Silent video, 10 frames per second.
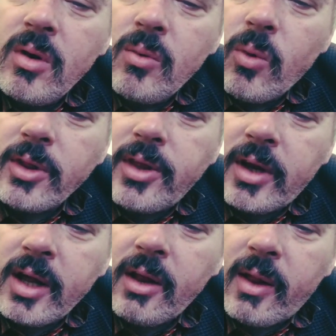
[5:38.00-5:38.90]
what the
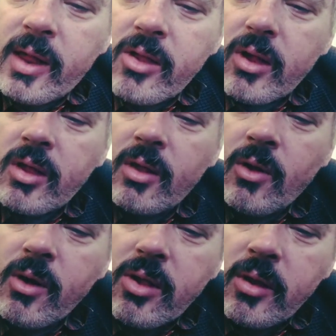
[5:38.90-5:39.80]
deal is. It
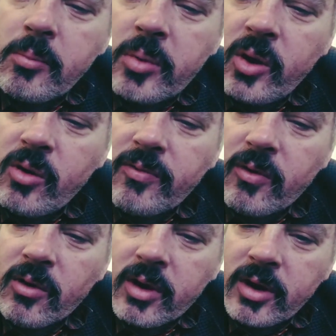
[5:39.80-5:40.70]
looks in
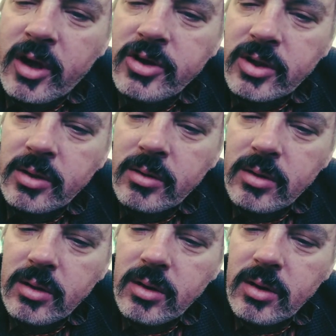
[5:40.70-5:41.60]
beautiful condition.
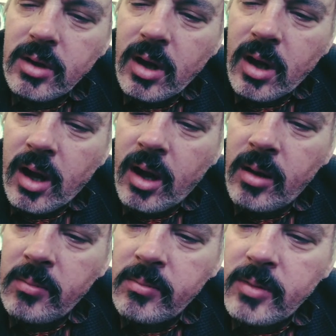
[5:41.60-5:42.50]

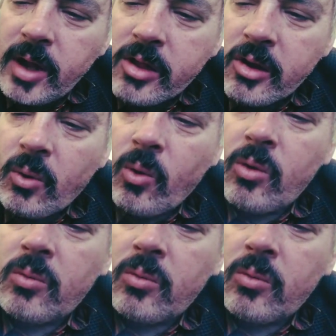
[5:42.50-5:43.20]
It's an old